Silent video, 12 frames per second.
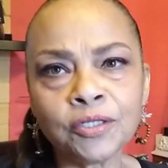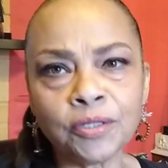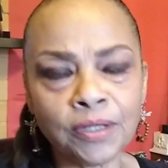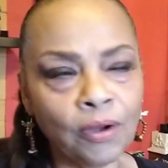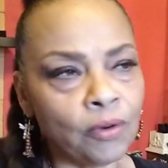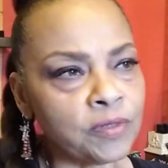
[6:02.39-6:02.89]
to
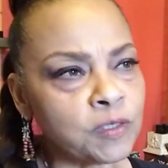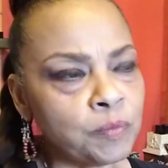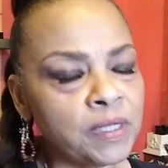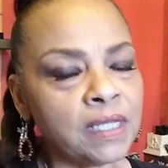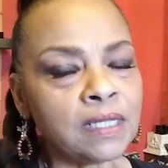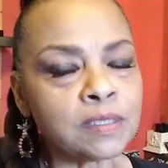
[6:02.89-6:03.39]
the earth,
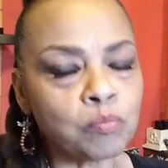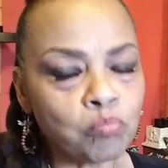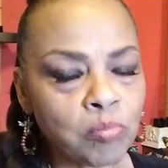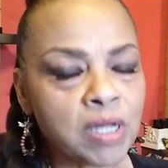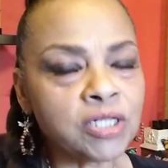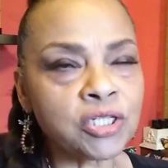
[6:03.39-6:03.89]
spending as
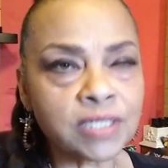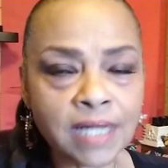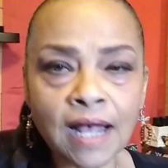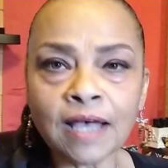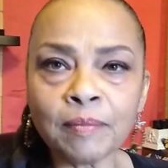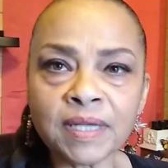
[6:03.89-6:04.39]
much
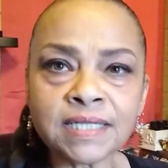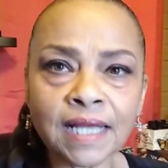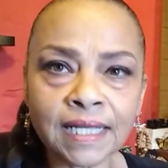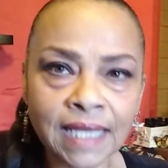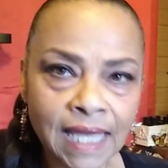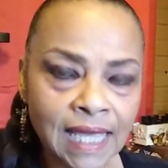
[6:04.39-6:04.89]
time as
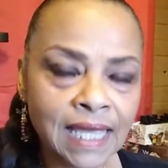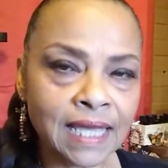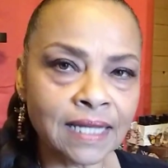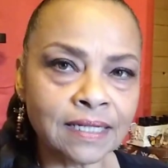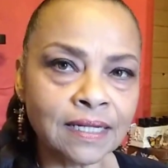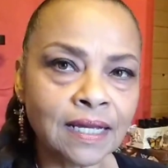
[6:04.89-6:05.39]
I
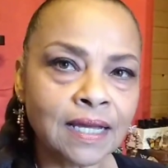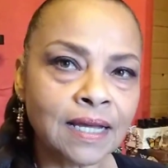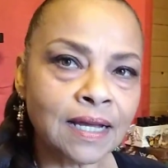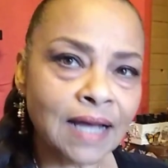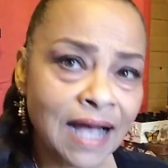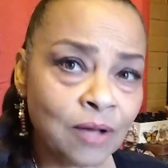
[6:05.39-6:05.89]
can
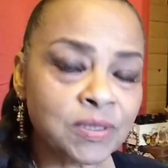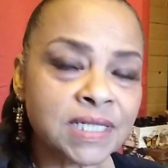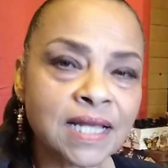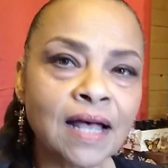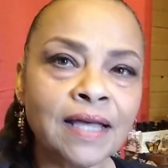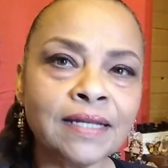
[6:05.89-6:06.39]

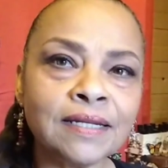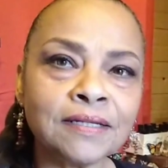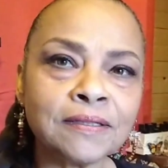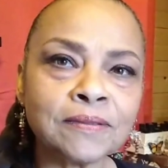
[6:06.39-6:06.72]
outside.